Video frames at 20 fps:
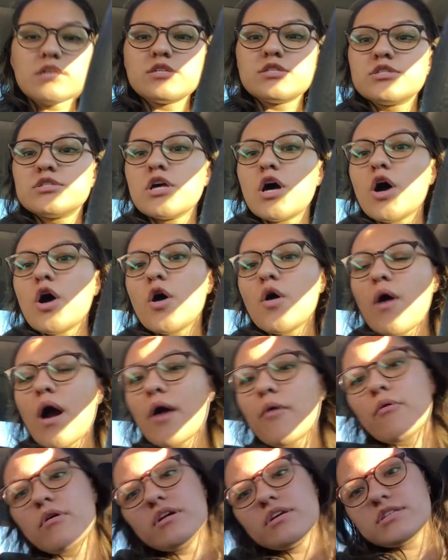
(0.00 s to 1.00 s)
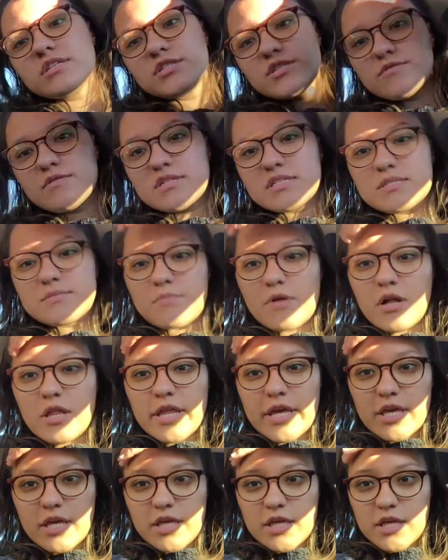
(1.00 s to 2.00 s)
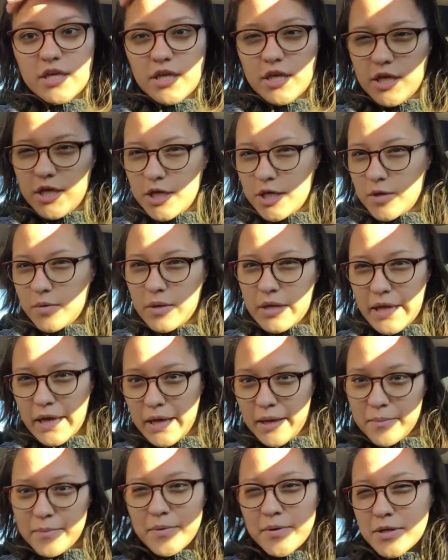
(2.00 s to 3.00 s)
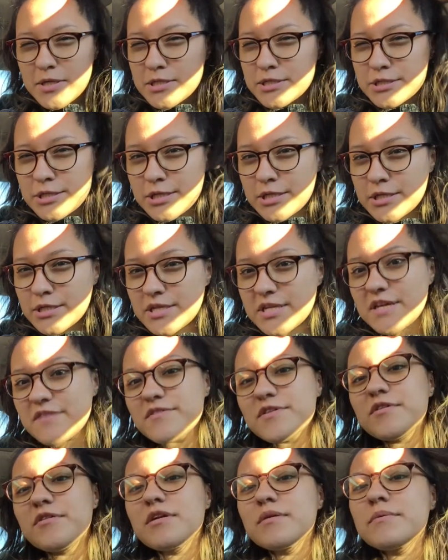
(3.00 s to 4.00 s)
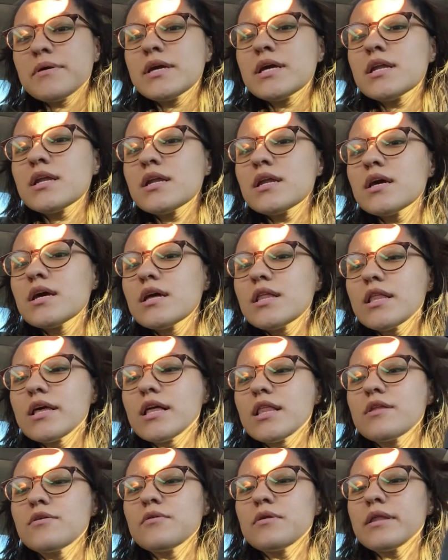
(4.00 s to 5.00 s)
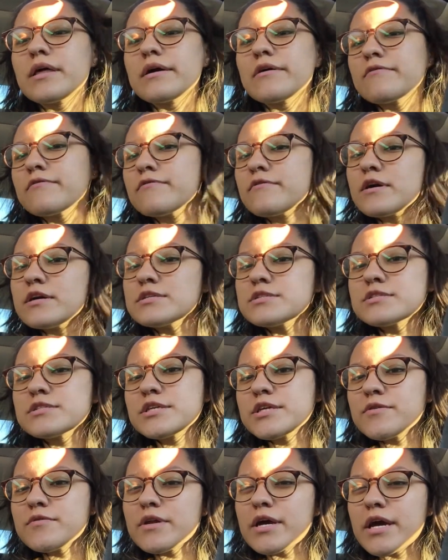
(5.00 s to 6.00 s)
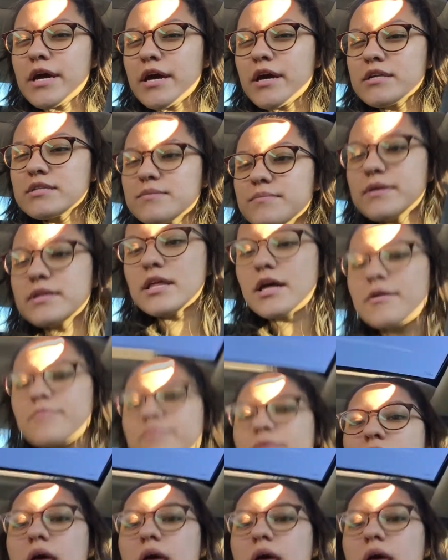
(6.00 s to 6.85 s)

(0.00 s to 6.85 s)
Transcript: So I wanted to do a small like Q&A portion, if you know what I mean, like a little like a fresh Q&A, something like that.